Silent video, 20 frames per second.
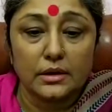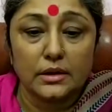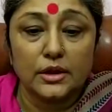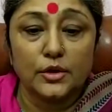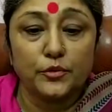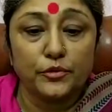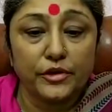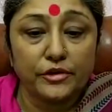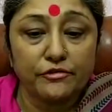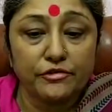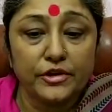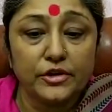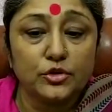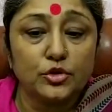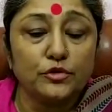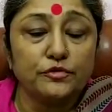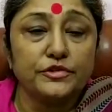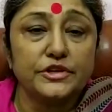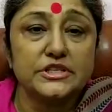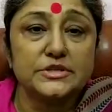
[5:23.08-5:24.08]
The wavelength
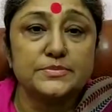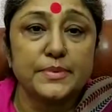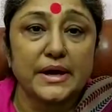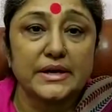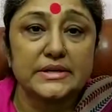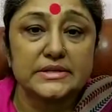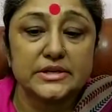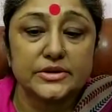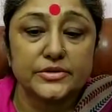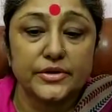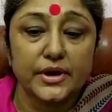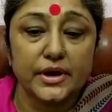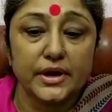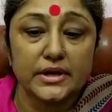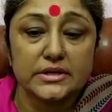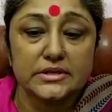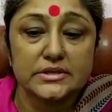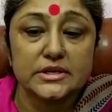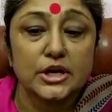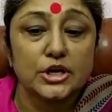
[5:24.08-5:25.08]
of these bacteria
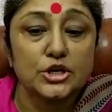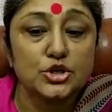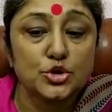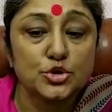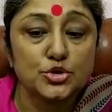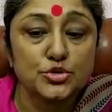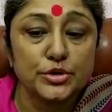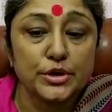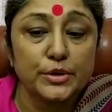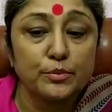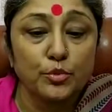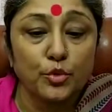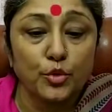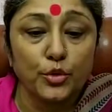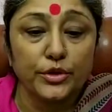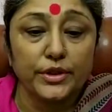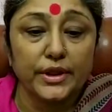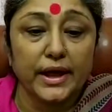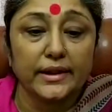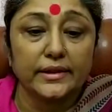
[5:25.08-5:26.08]
is usually
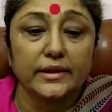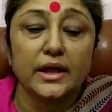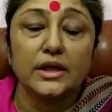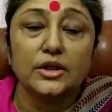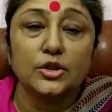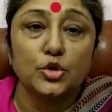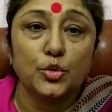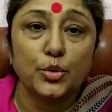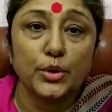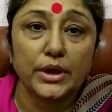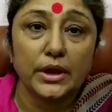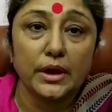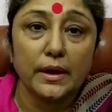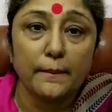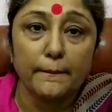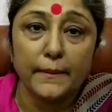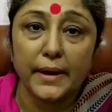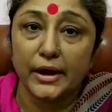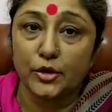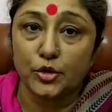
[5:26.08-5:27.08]
more than
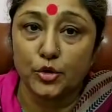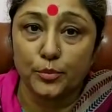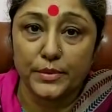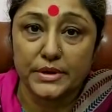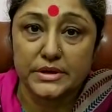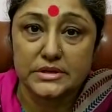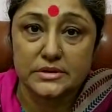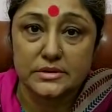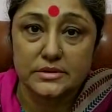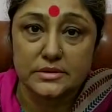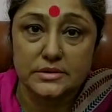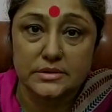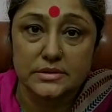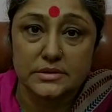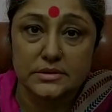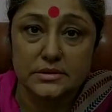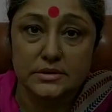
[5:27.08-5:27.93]
3 micrometers.